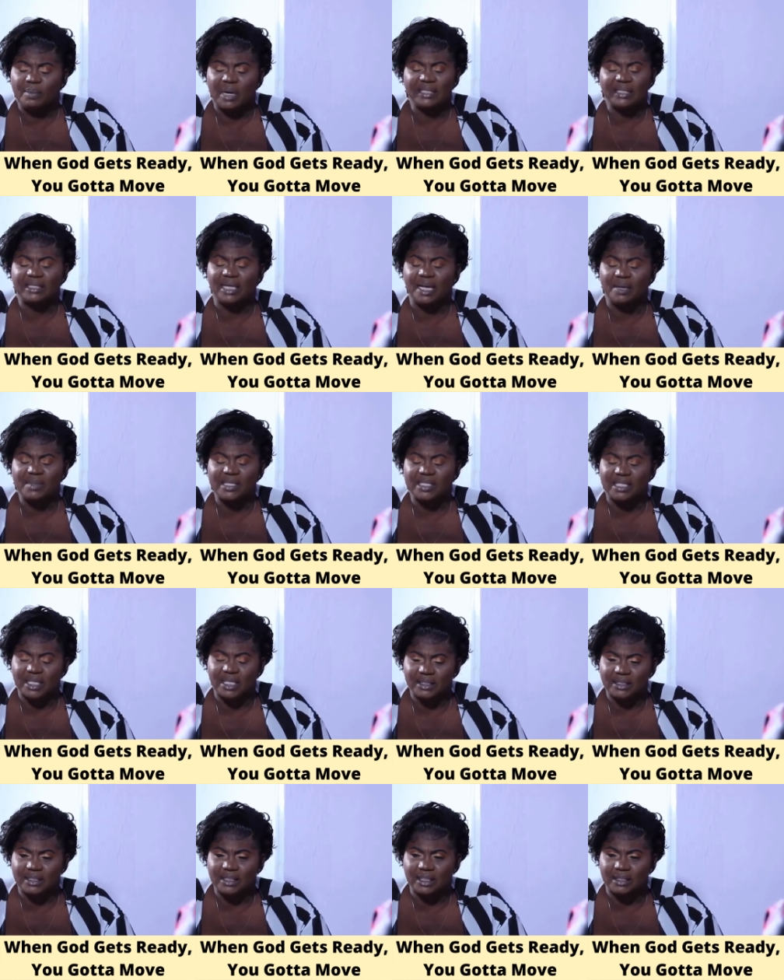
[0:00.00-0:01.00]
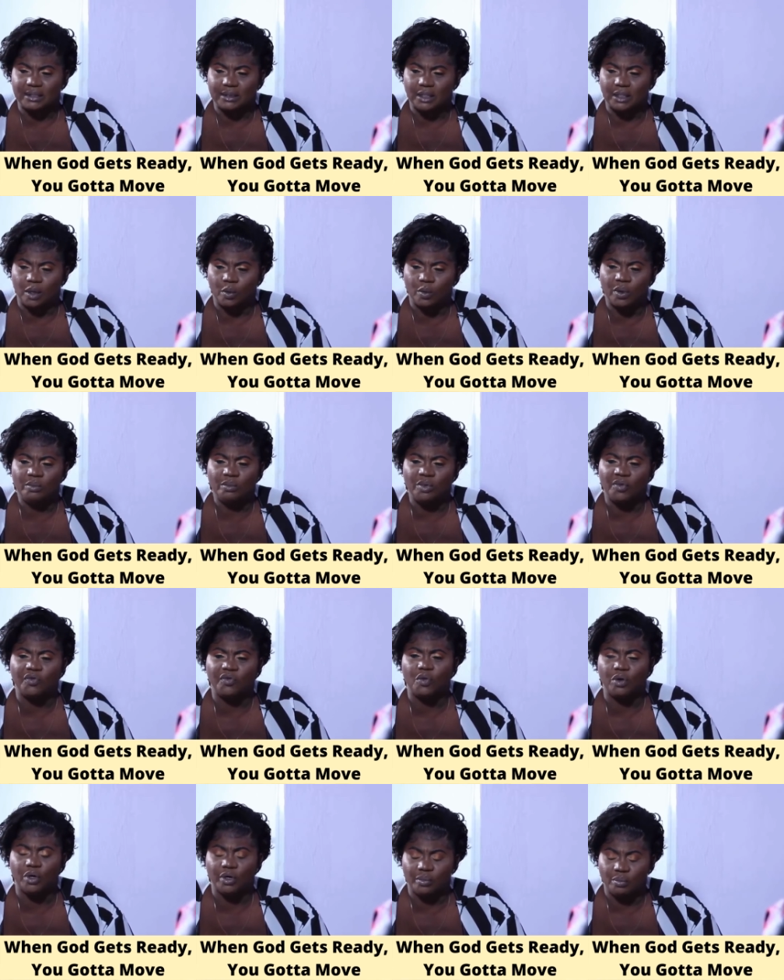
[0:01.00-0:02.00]
My time is not yet. I went
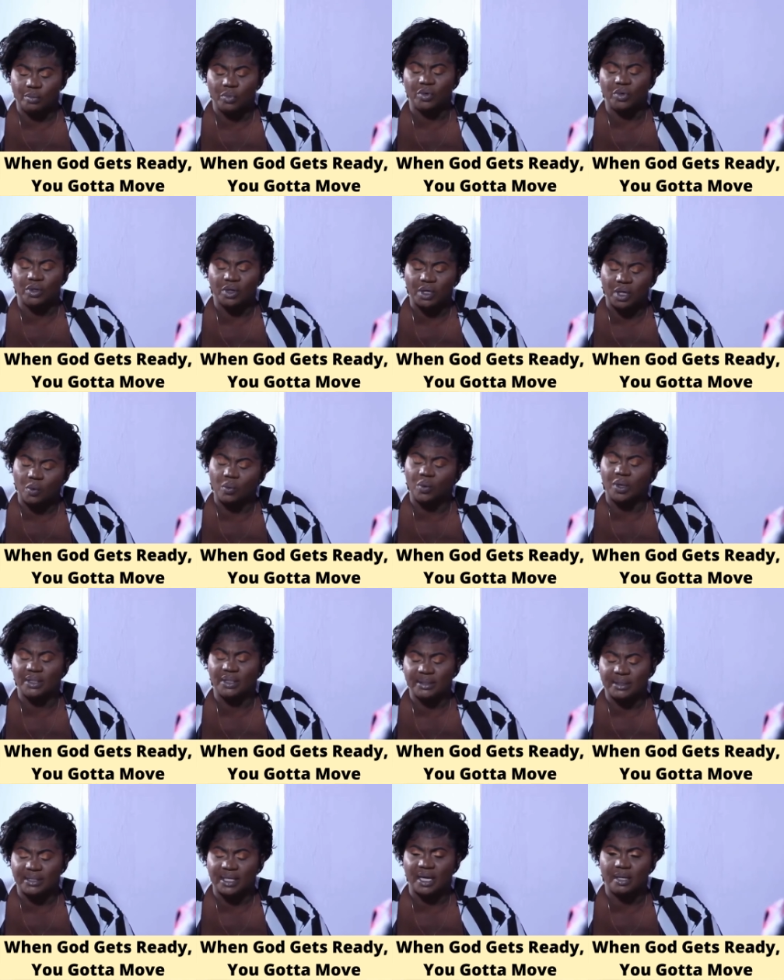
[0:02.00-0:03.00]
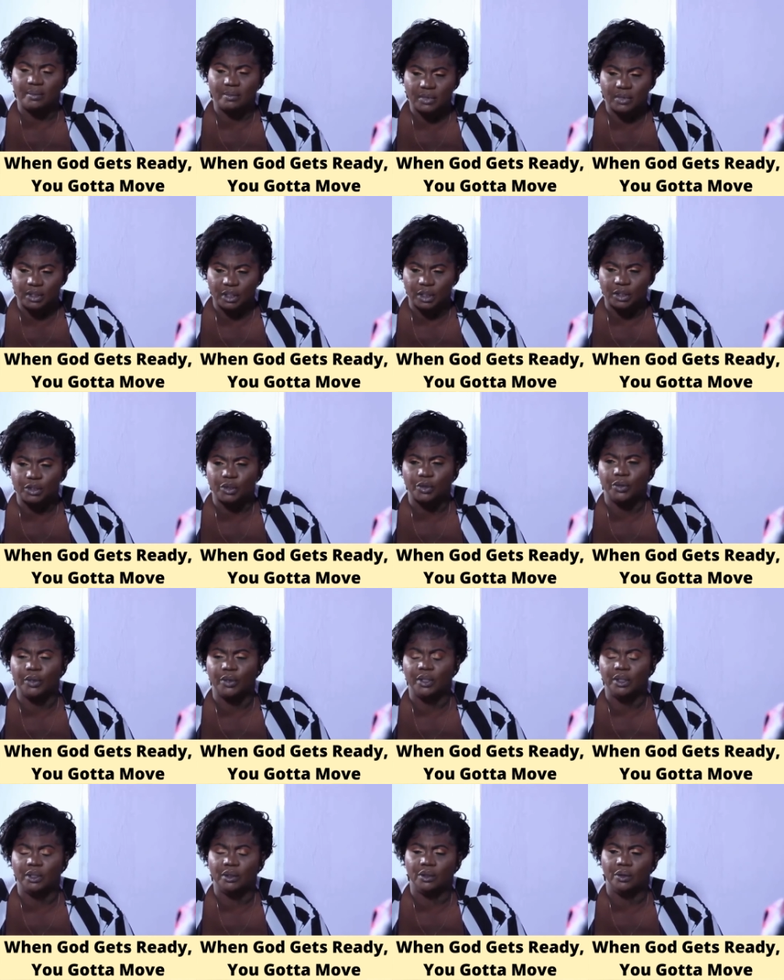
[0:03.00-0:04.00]
before it more than one time. They mm-hmm.
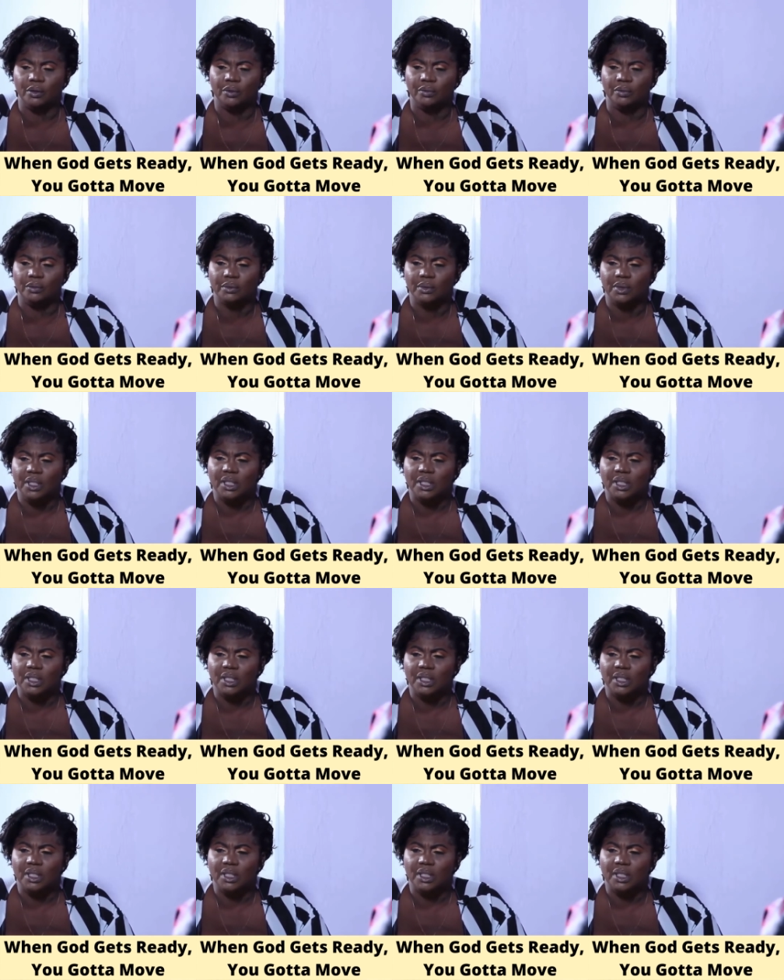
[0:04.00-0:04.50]
turn it down.